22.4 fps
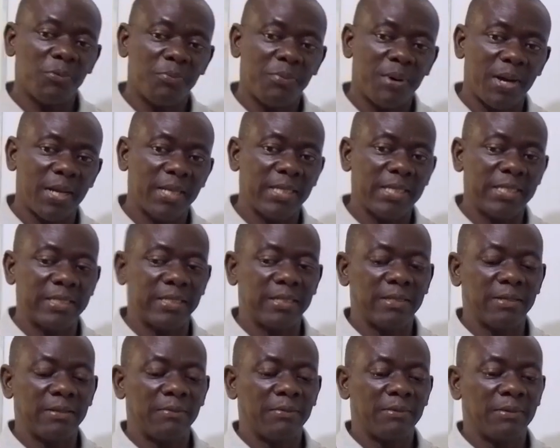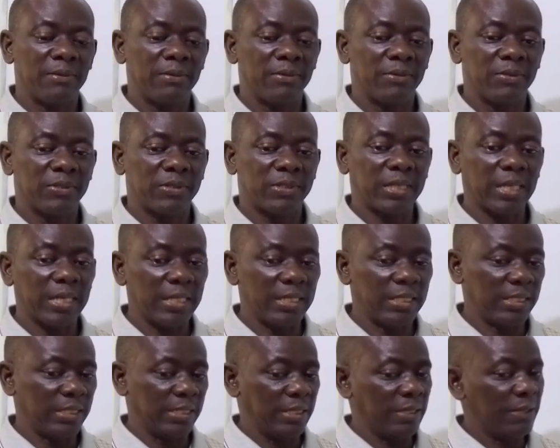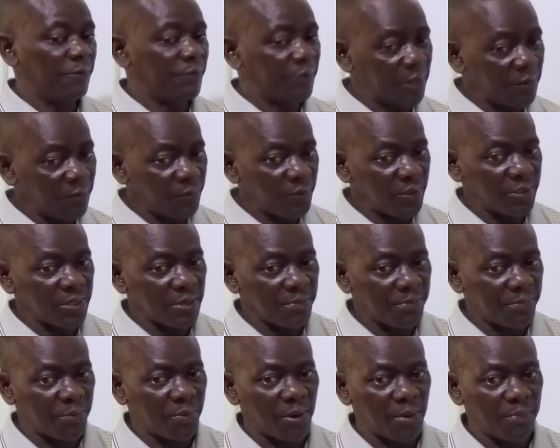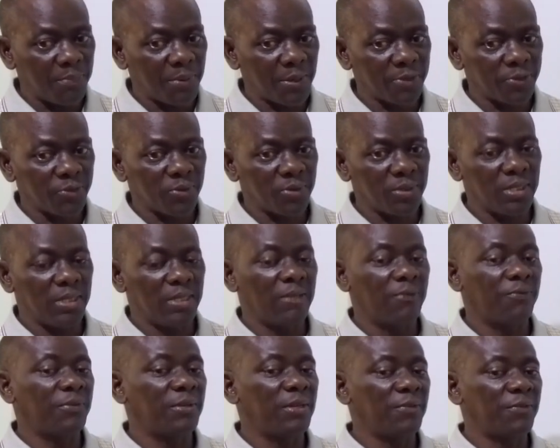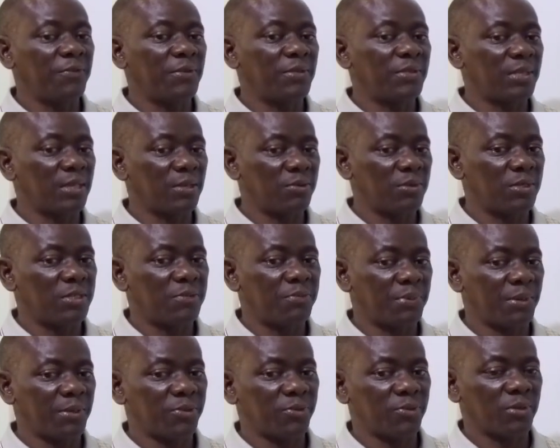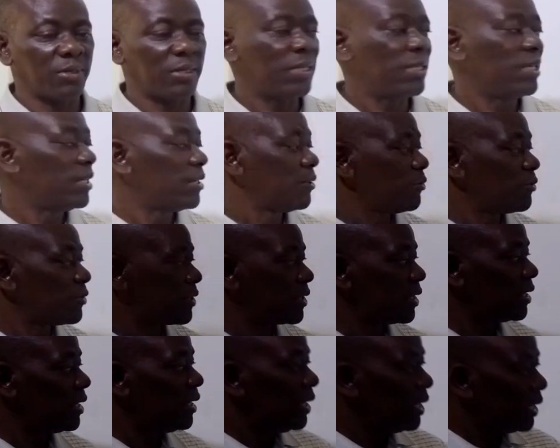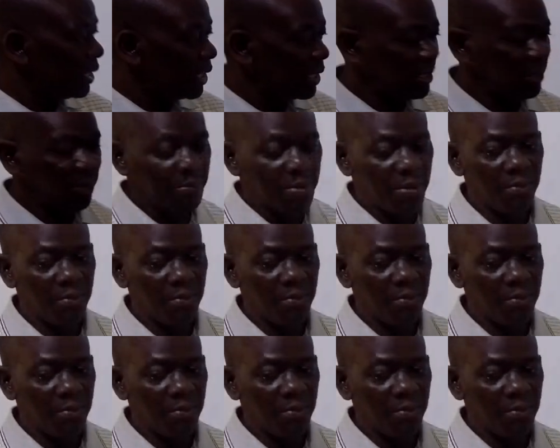will buy it, saying, even if he's a poor person, even if he's a rich person, he will say, let